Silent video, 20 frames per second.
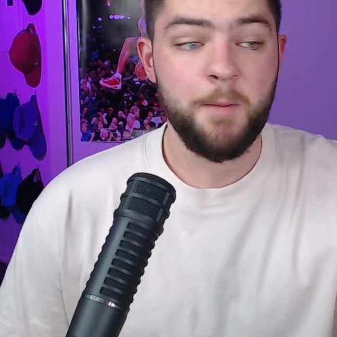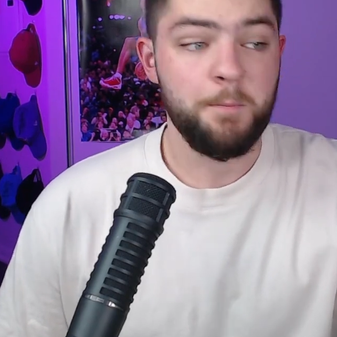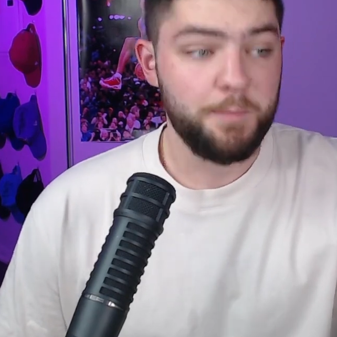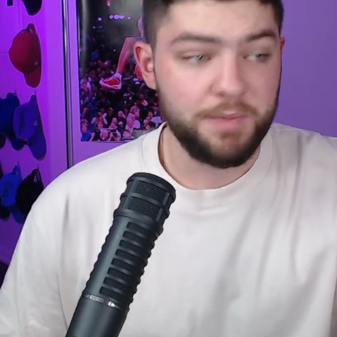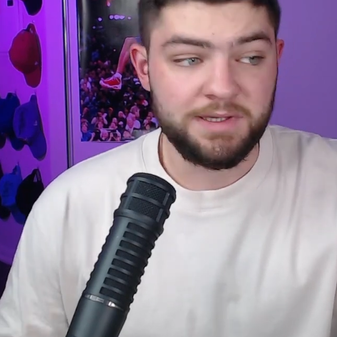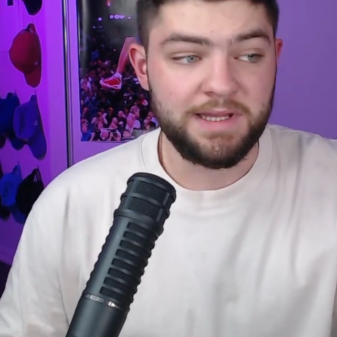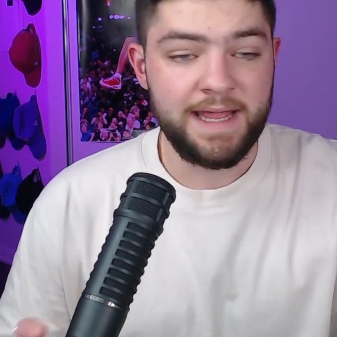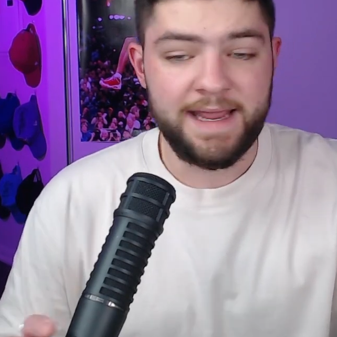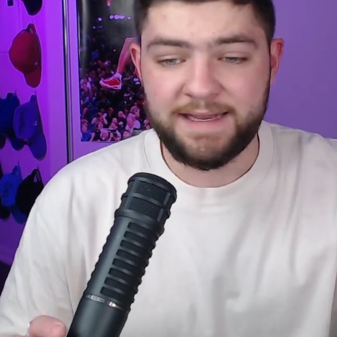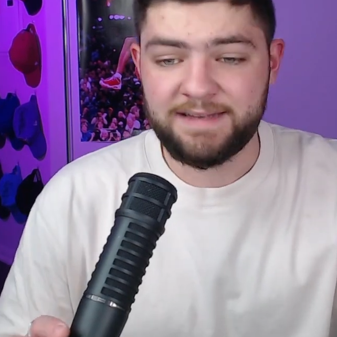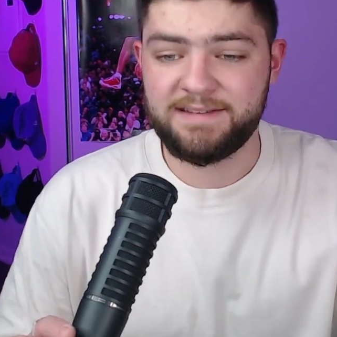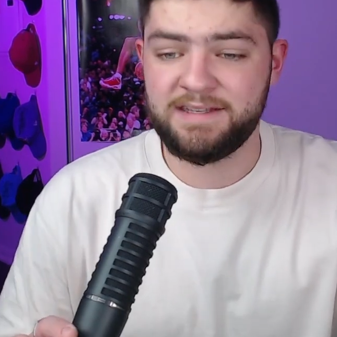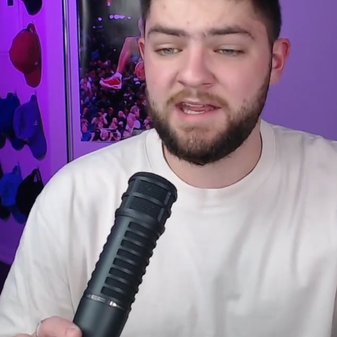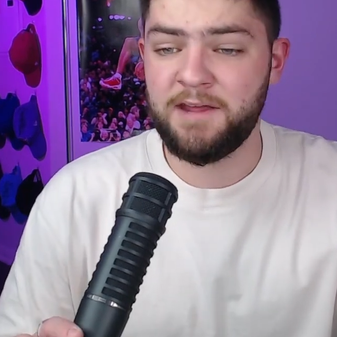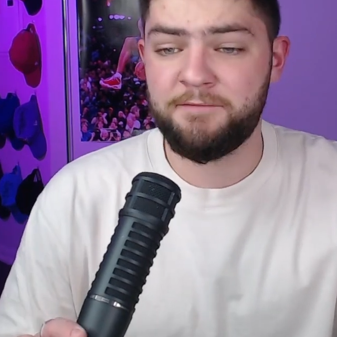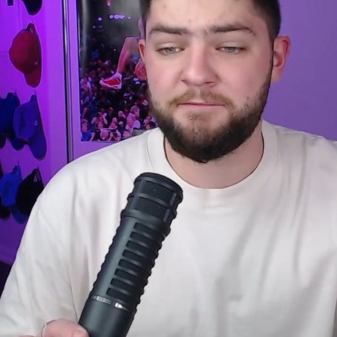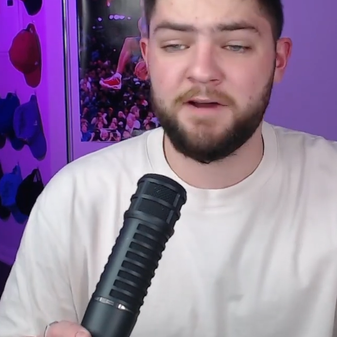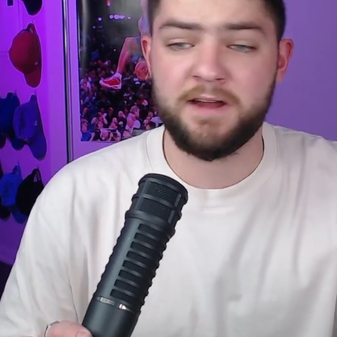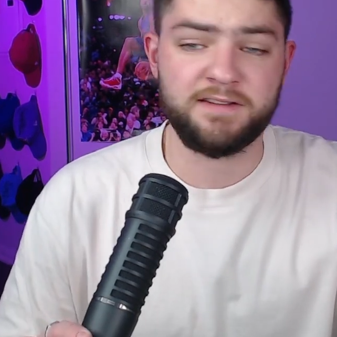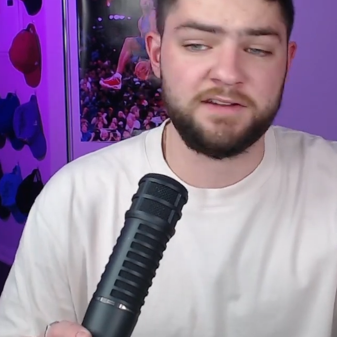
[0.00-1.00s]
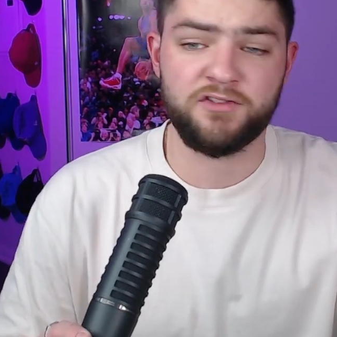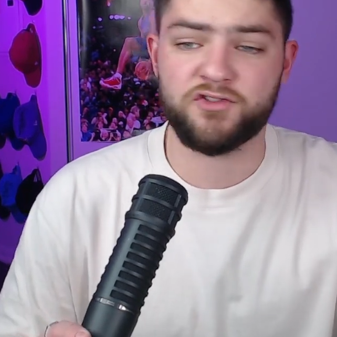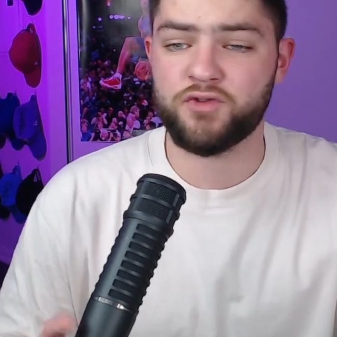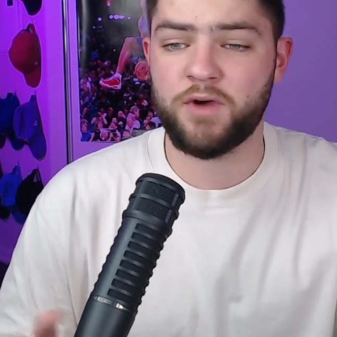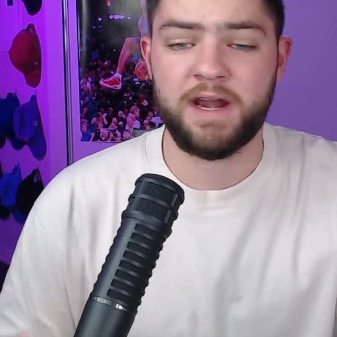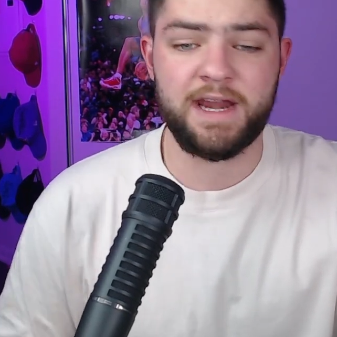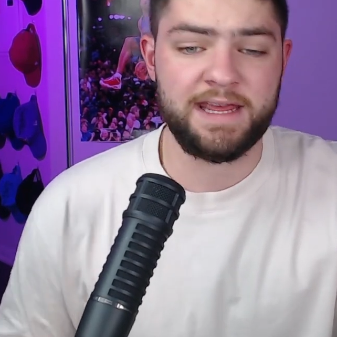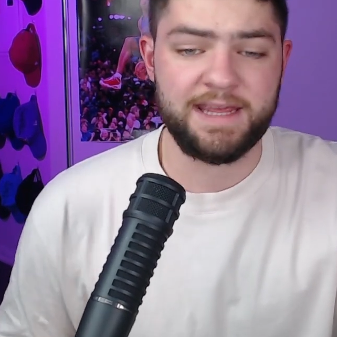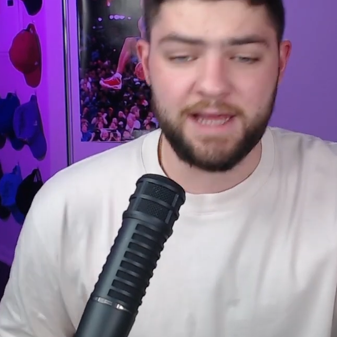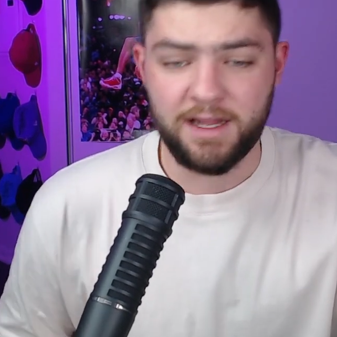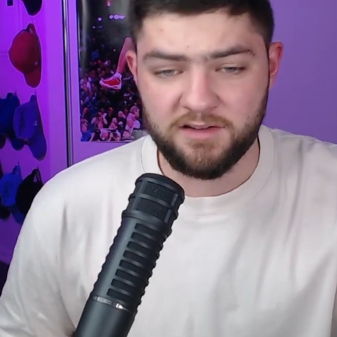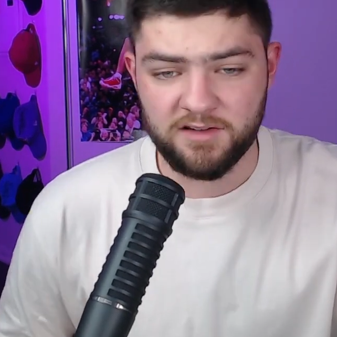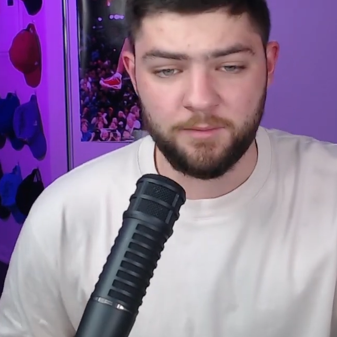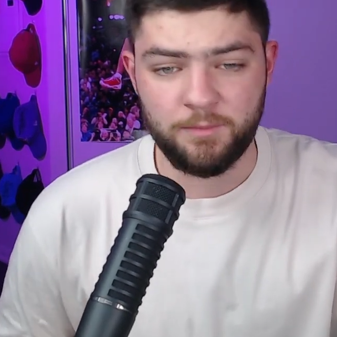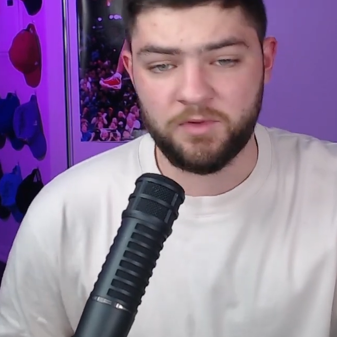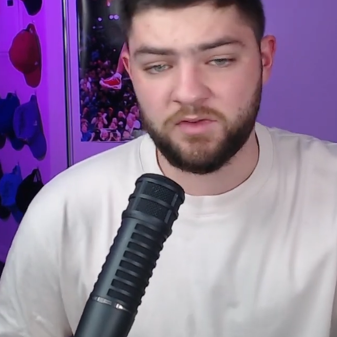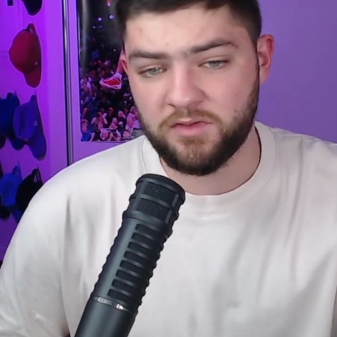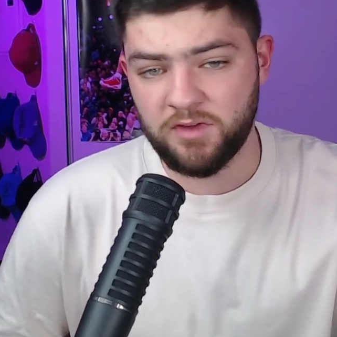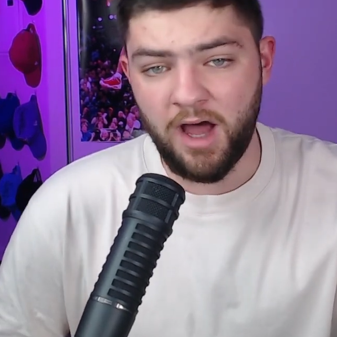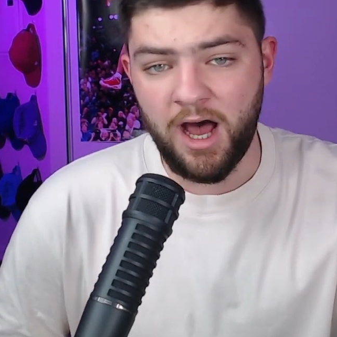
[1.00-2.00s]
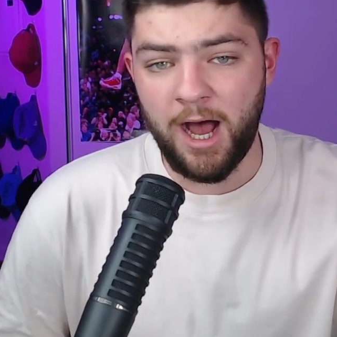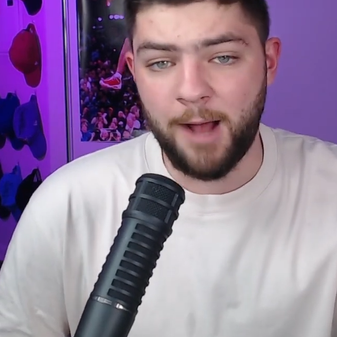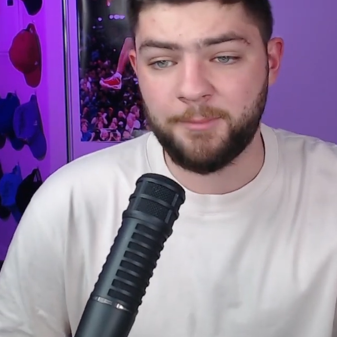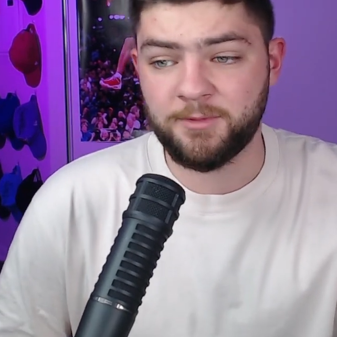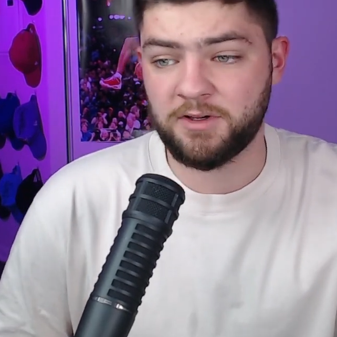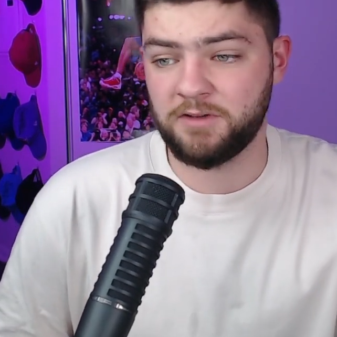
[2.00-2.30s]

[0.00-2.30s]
play defense and try to get some stops,